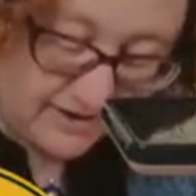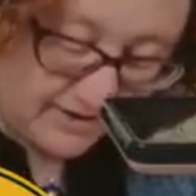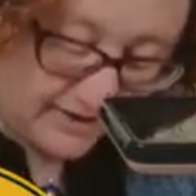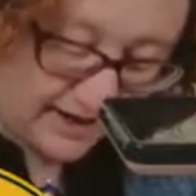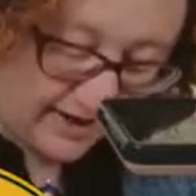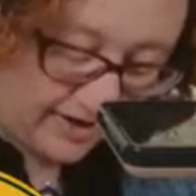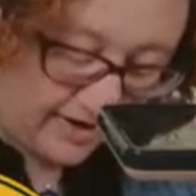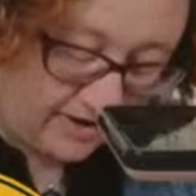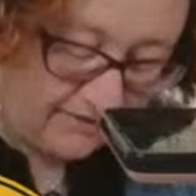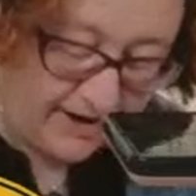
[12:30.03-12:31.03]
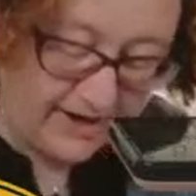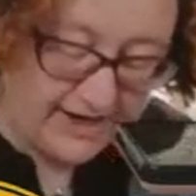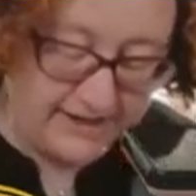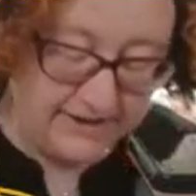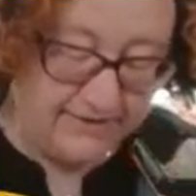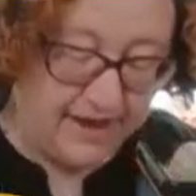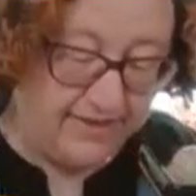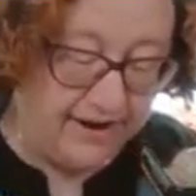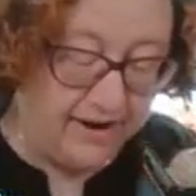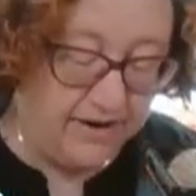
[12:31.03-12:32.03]
layer of adhesive on
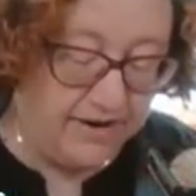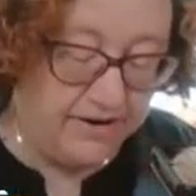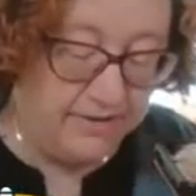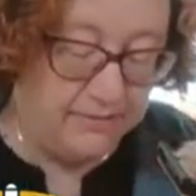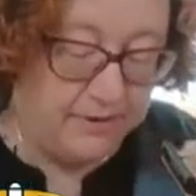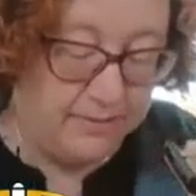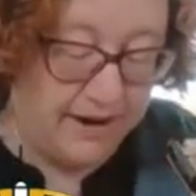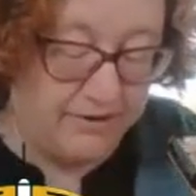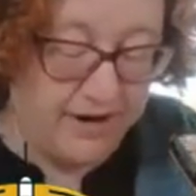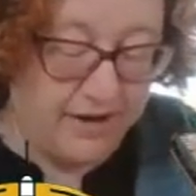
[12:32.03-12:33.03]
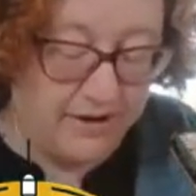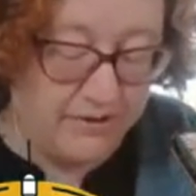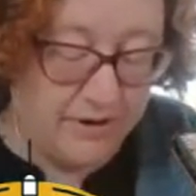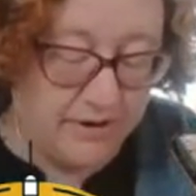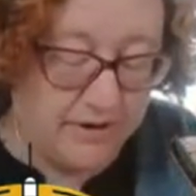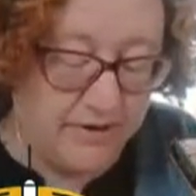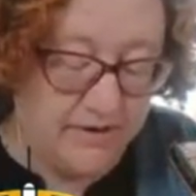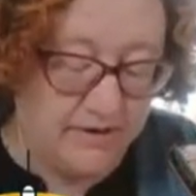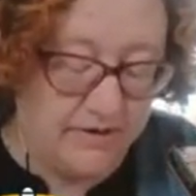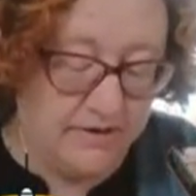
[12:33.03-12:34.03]
there with my green glue.
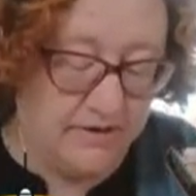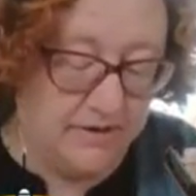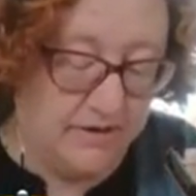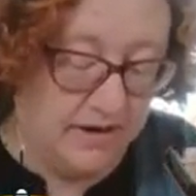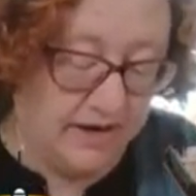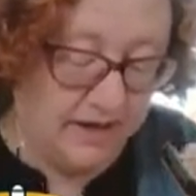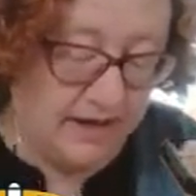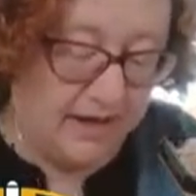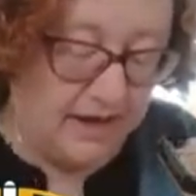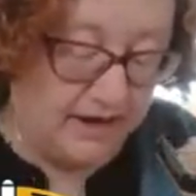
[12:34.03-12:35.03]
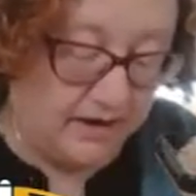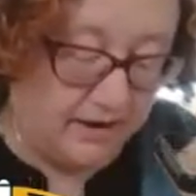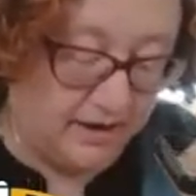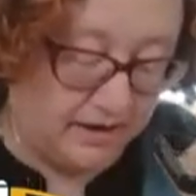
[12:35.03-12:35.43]
And then, let